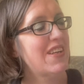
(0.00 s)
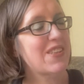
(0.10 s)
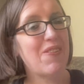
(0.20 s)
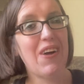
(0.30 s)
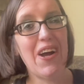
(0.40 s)

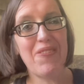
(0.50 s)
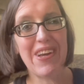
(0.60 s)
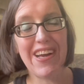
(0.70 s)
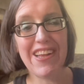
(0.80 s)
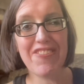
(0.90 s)
So I'm
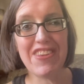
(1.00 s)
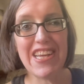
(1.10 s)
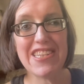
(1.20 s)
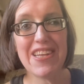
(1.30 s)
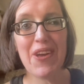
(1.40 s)
hoping I love
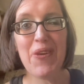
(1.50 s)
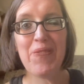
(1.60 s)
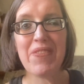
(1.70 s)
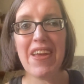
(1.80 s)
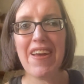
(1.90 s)
this.
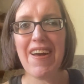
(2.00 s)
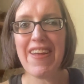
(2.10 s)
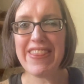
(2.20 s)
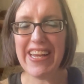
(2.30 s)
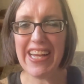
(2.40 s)

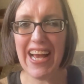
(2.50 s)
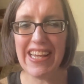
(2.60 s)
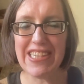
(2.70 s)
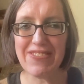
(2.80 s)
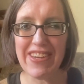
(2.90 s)
I think
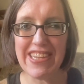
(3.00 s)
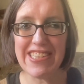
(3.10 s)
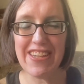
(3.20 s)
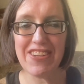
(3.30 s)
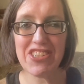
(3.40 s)
Alice read
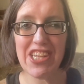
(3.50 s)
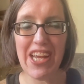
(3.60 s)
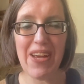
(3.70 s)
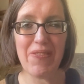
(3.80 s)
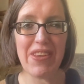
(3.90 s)
this last
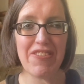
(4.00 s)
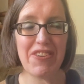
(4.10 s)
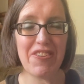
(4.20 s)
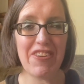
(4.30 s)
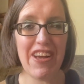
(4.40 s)
year with a
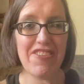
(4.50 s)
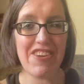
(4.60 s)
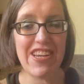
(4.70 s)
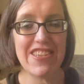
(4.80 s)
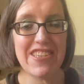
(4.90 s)
few of her
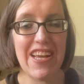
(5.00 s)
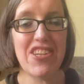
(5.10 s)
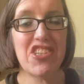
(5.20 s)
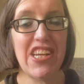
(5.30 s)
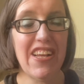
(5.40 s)
friends
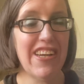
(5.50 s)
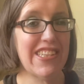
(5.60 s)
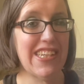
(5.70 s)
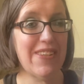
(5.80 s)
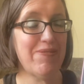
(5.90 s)
and she
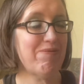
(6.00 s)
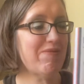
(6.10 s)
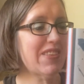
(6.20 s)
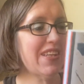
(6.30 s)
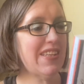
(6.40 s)
liked it.
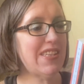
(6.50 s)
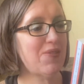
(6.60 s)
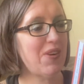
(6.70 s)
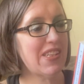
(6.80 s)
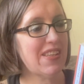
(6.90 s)
So this is
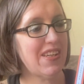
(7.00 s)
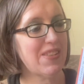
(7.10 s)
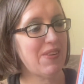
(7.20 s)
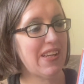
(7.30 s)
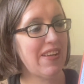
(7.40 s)
what
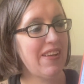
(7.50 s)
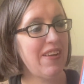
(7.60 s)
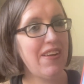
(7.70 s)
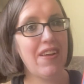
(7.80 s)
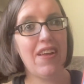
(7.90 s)
excites me.
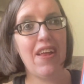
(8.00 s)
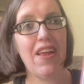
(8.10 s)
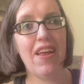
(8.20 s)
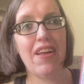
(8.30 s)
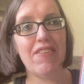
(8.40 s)

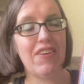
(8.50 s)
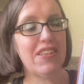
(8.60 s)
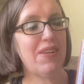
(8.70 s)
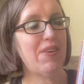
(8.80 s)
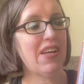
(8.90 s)
Right,
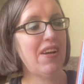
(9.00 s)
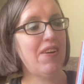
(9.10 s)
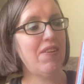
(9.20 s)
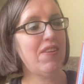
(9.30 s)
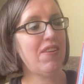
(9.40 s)
here we
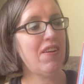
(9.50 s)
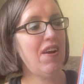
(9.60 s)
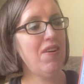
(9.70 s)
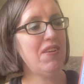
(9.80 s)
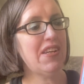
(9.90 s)
go.
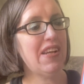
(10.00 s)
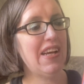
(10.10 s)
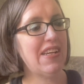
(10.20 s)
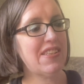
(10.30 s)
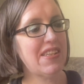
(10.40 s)
Only
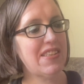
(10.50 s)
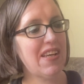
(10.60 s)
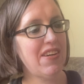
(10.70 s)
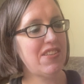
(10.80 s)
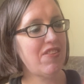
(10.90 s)
Connect is the
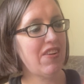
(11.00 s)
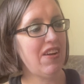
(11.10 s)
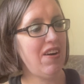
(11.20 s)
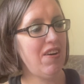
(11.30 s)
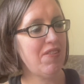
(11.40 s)
idea of the
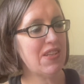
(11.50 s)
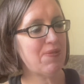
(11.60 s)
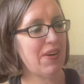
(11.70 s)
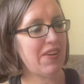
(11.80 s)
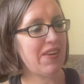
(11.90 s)
heart of this
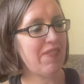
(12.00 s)
book.